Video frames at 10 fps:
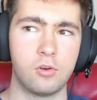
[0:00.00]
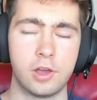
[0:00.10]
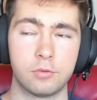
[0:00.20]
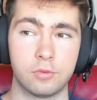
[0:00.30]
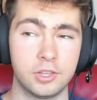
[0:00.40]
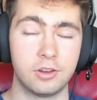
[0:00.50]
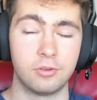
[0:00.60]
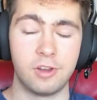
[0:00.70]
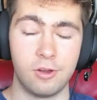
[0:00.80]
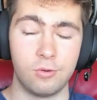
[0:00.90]
I really
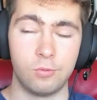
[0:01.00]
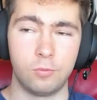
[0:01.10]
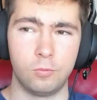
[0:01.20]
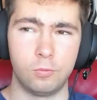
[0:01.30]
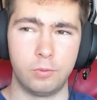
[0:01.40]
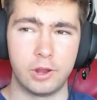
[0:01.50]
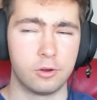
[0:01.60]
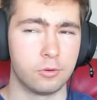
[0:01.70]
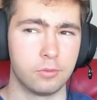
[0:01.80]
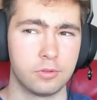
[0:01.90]
don't know
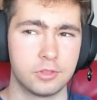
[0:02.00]
where